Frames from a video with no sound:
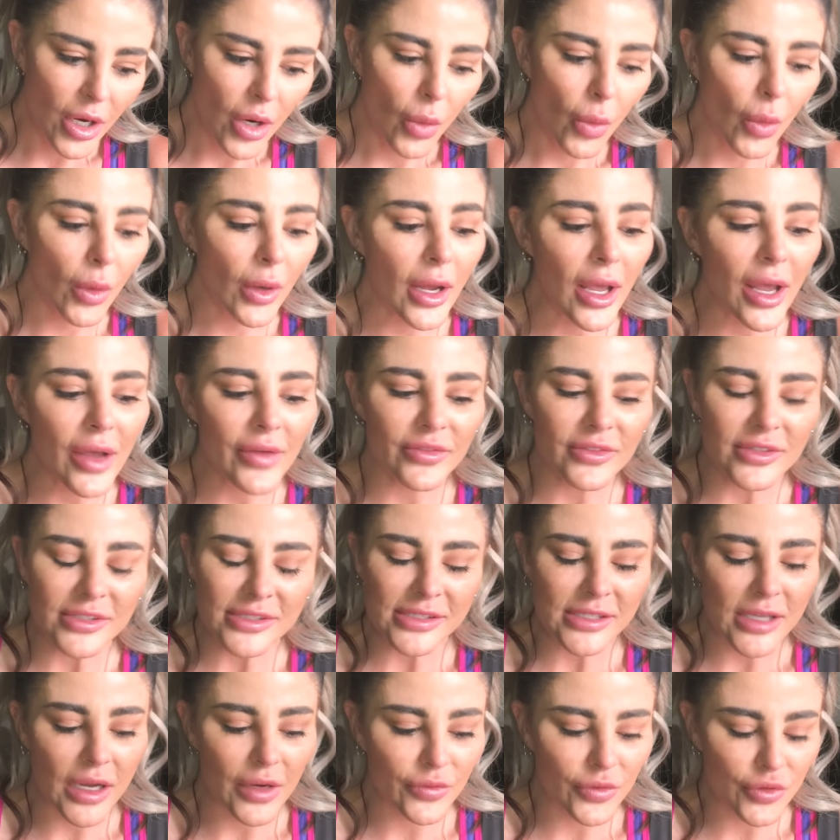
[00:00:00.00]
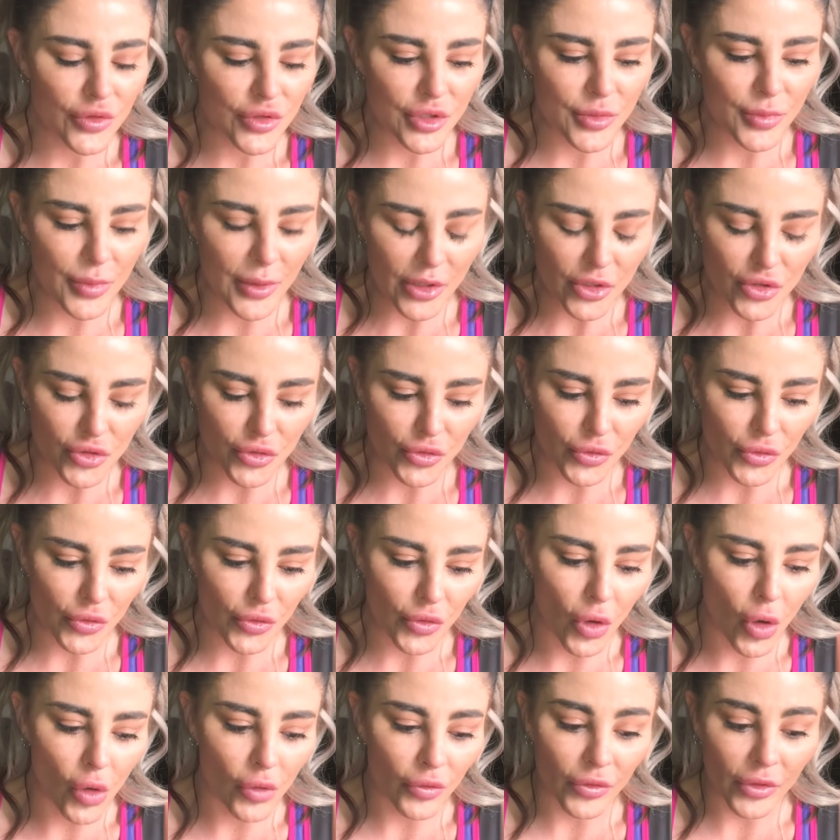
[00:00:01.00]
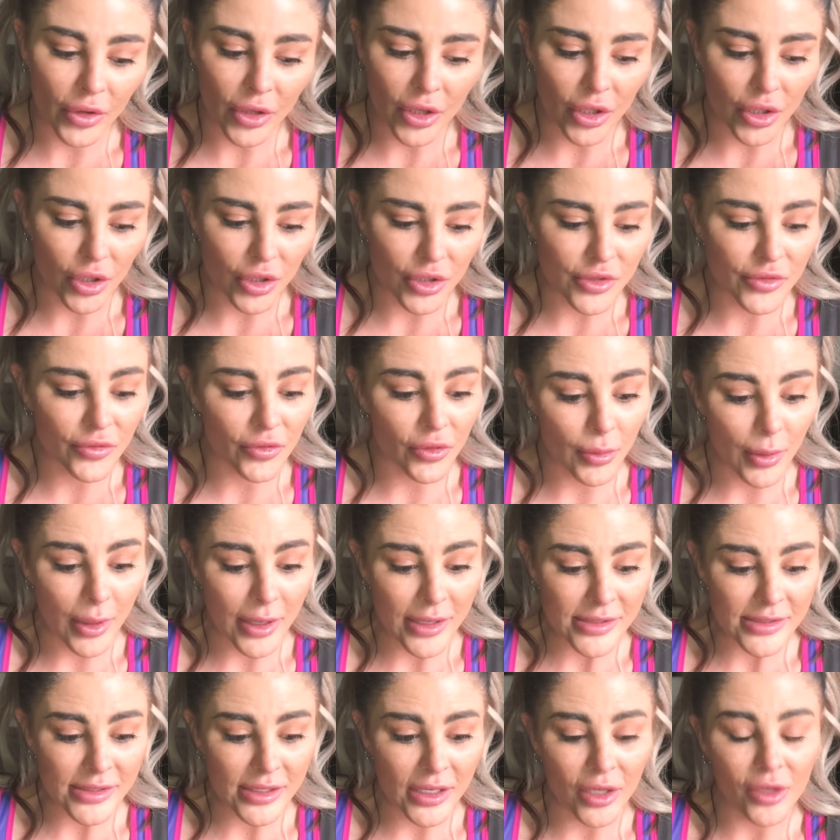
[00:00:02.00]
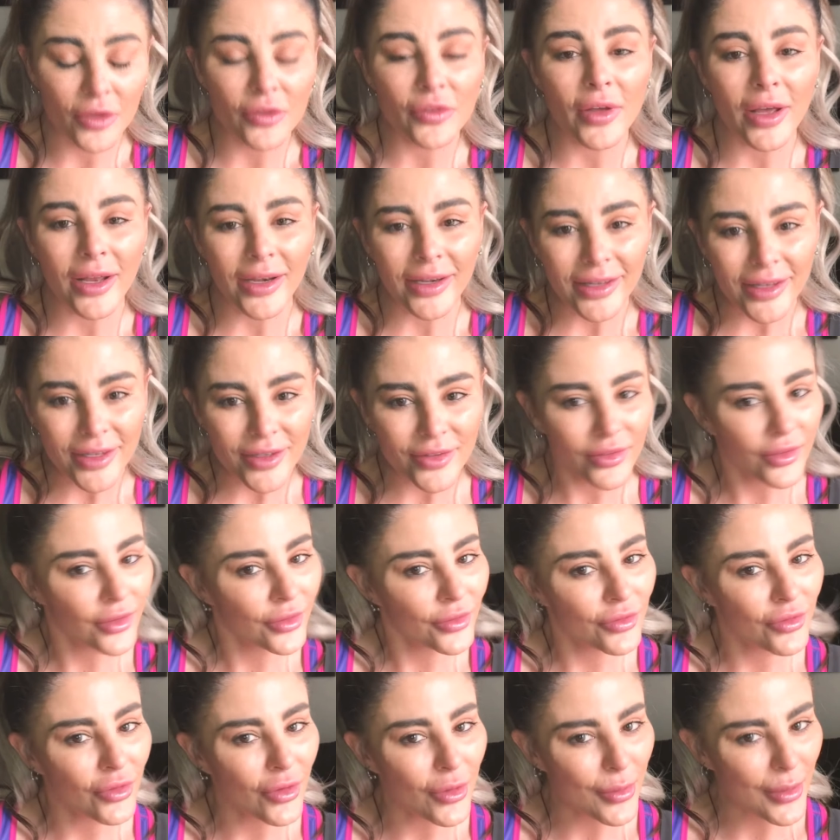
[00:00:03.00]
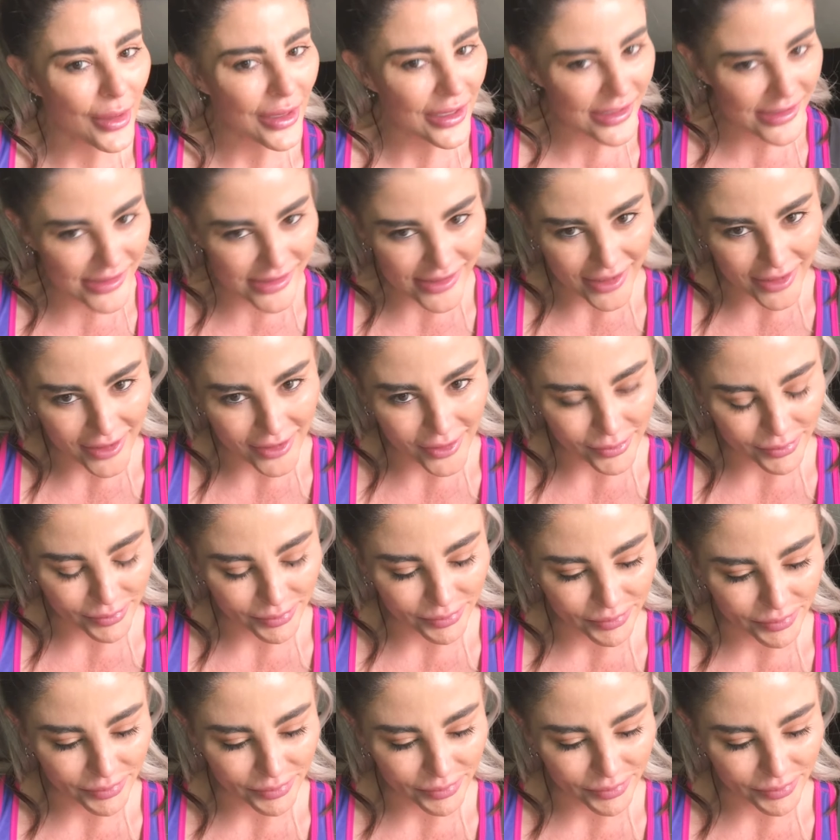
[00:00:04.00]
what I have discovered to be true over the years for myself and even for my son.